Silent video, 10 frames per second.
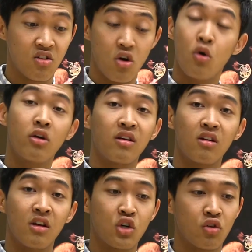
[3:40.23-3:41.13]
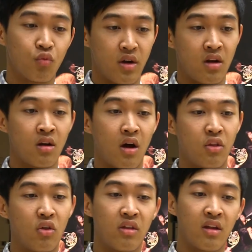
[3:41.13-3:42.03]
no articulations written
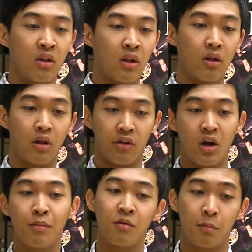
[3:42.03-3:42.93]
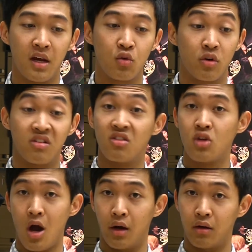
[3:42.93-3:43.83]
other than on the top of the page where it says
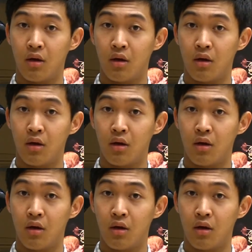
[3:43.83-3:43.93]
tongue.